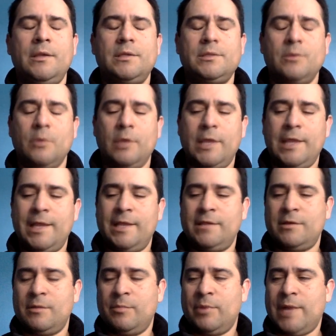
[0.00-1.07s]
So we're going to end
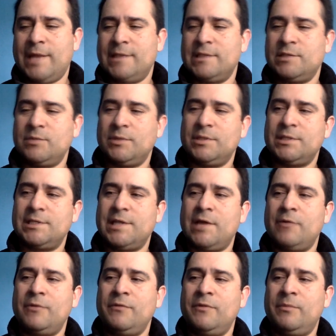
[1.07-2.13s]
our practice with the
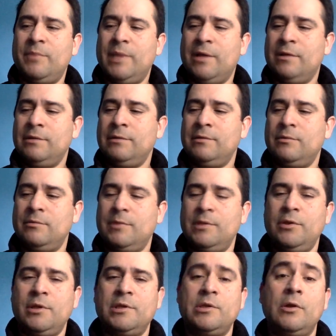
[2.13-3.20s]
sound of the bell. When
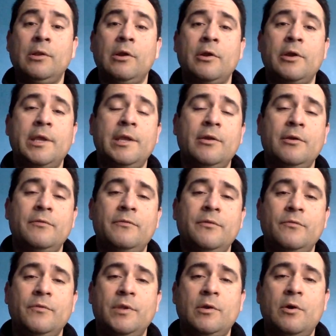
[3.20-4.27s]
you can no longer hear it, feel
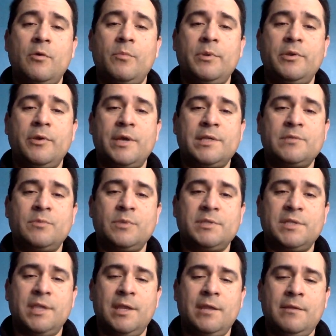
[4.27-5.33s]
free to open your eyes once
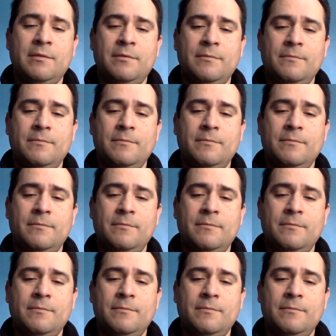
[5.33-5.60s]
again.